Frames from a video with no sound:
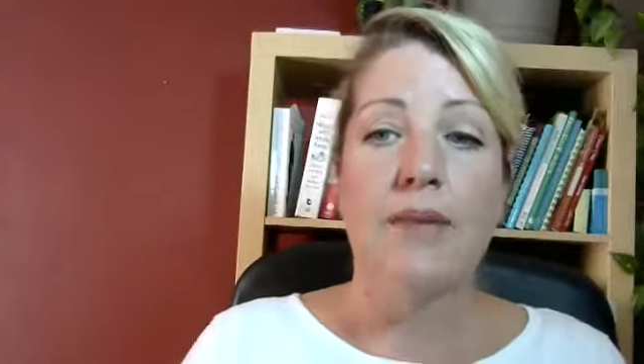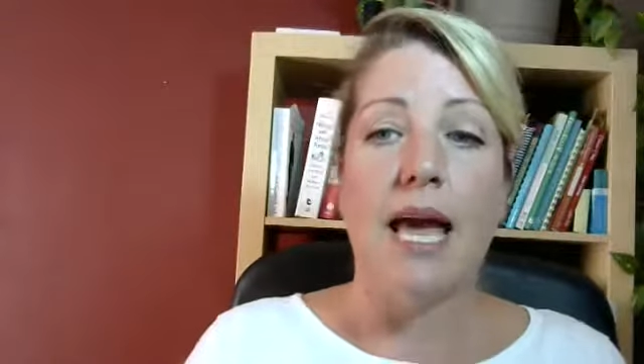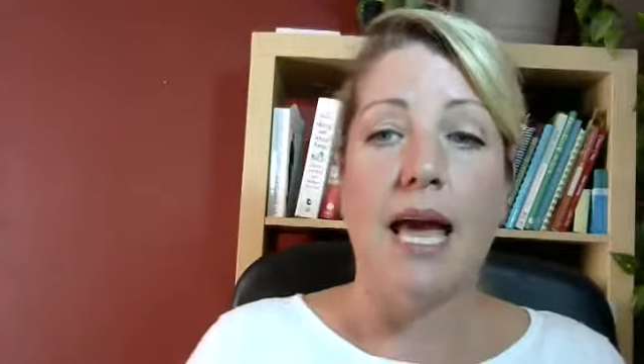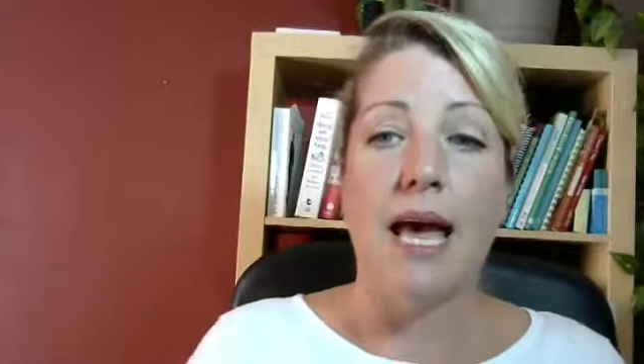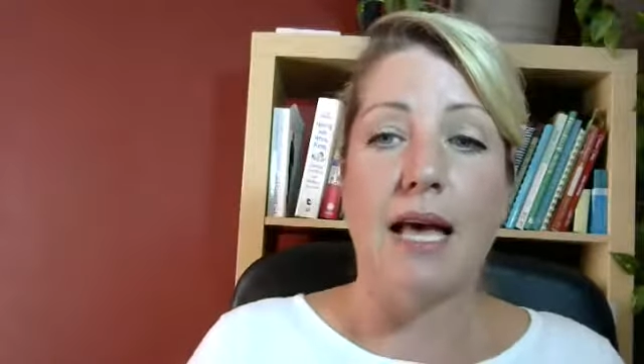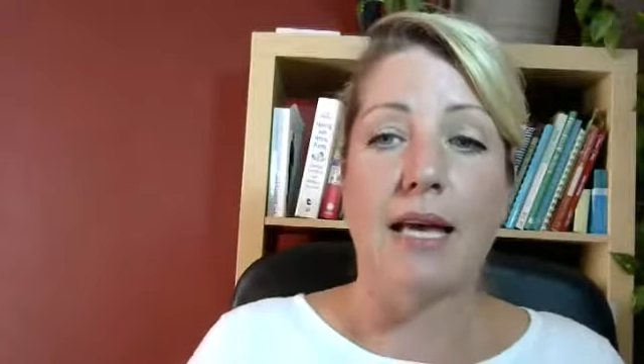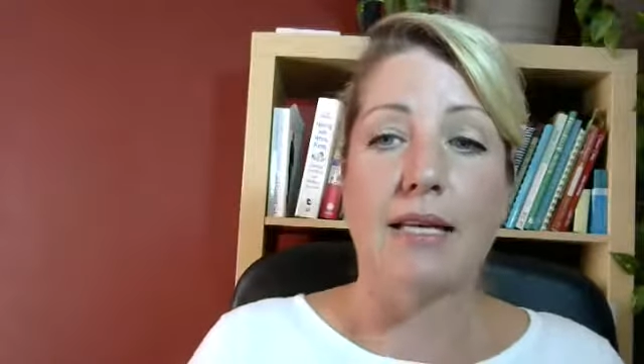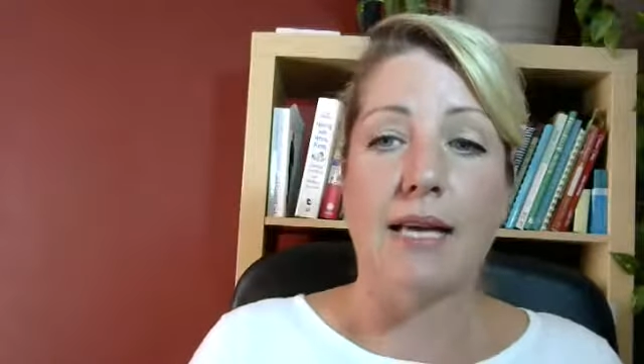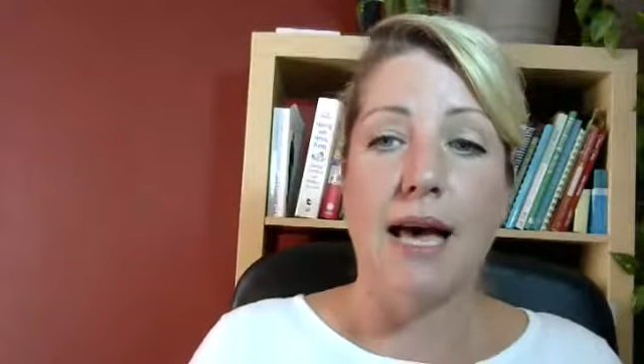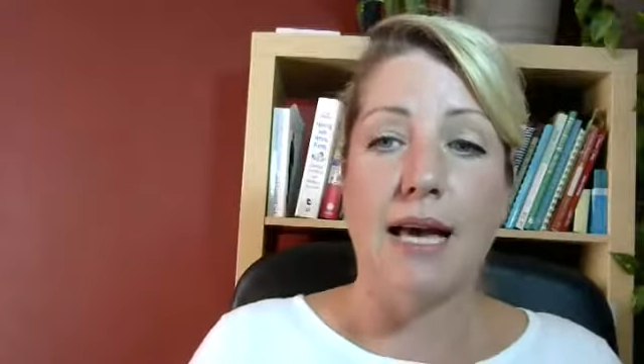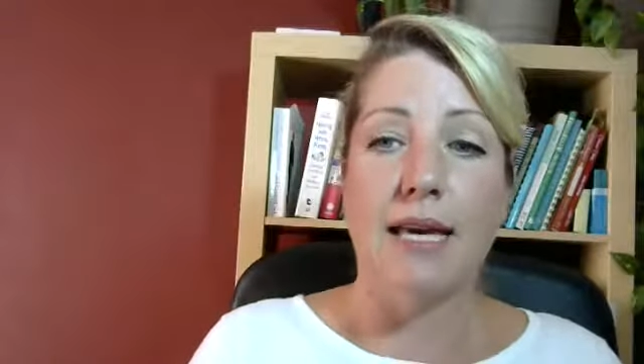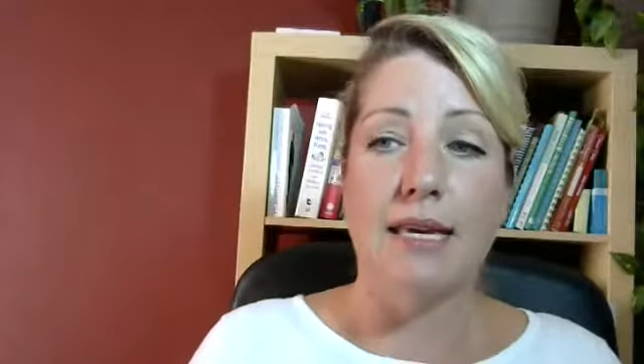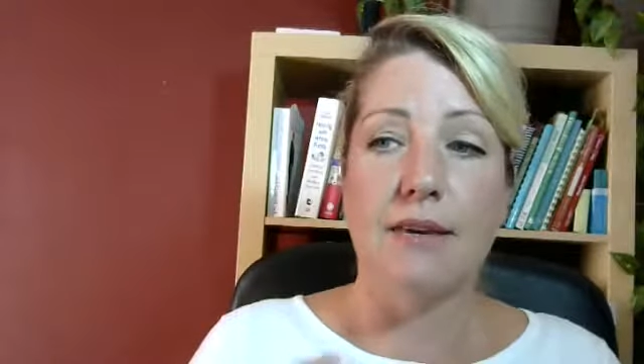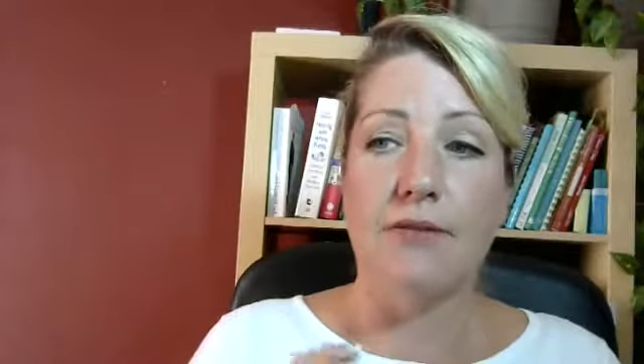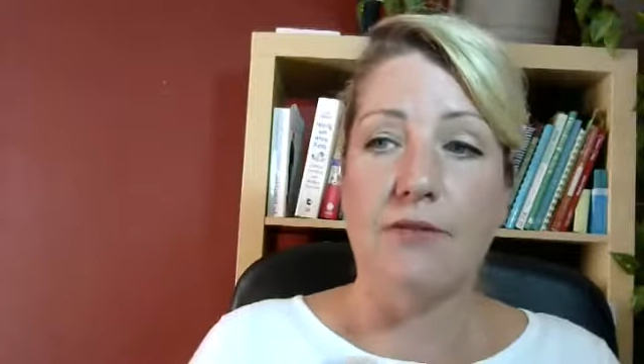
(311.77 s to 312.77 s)
and
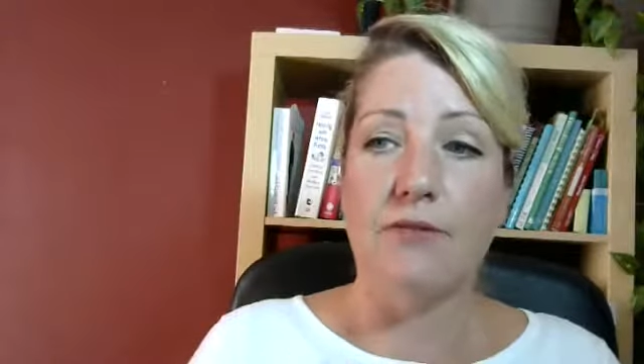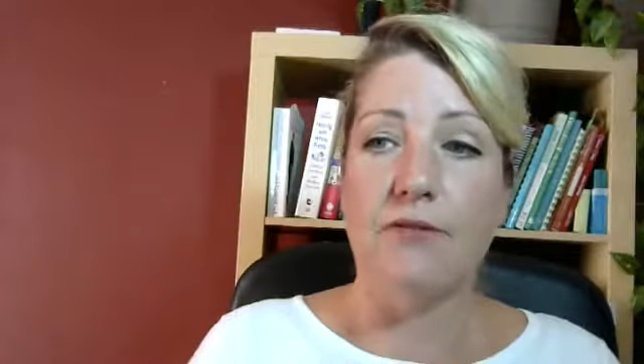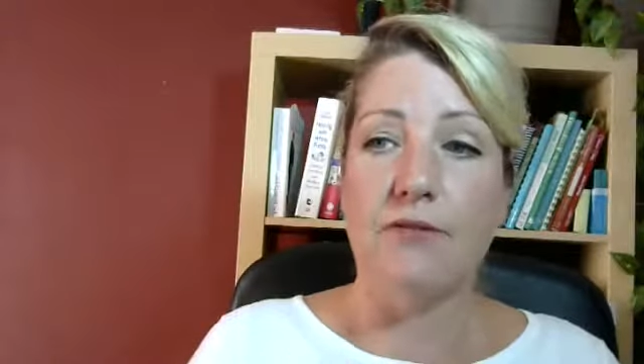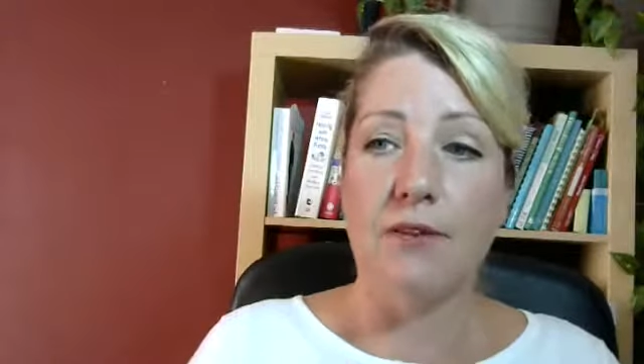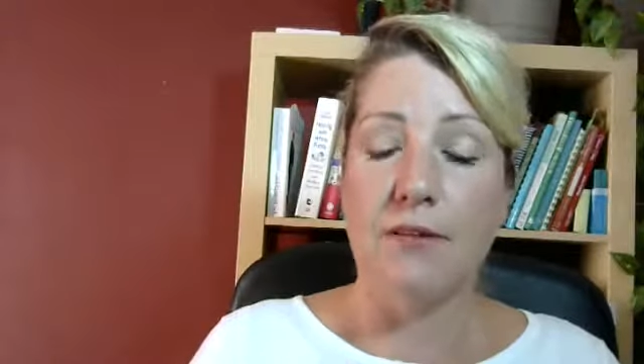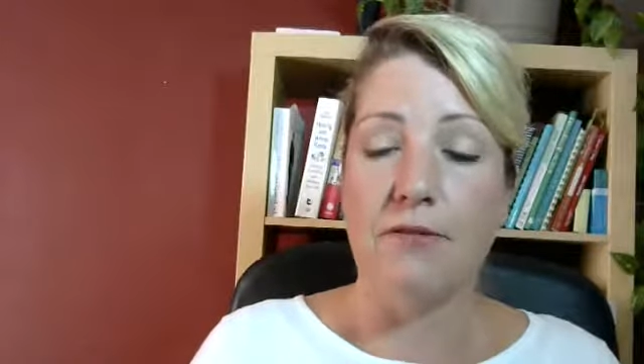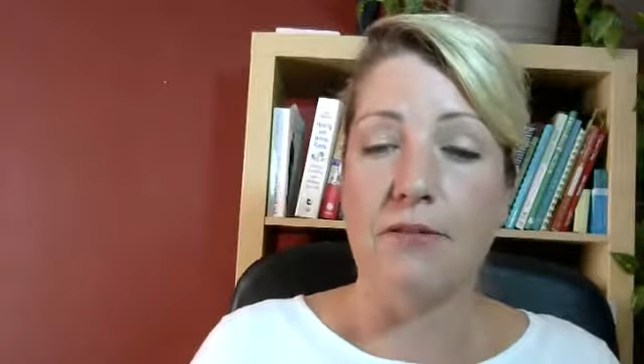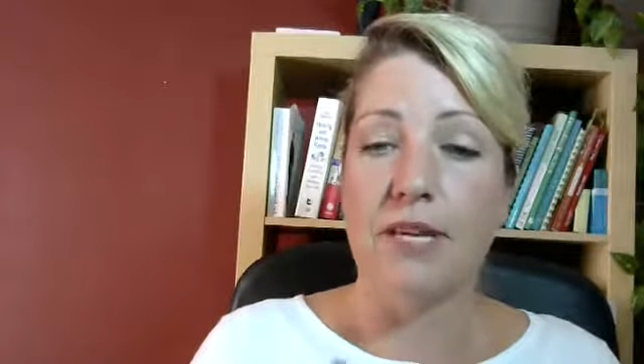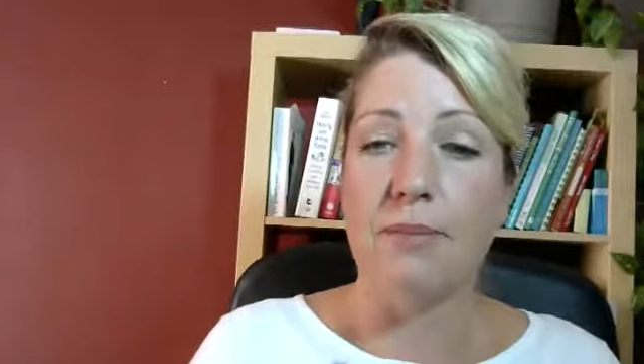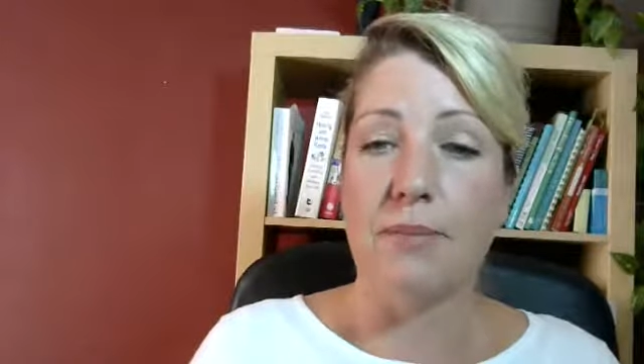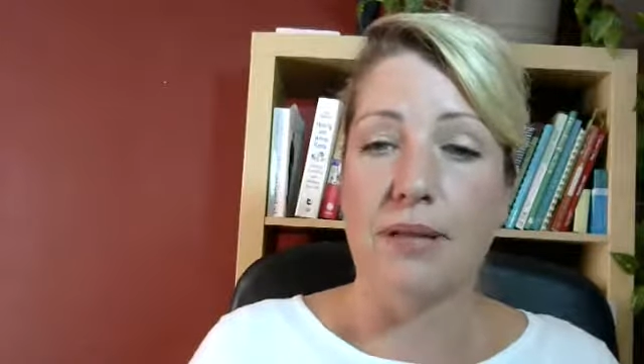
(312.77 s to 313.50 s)
I give you 50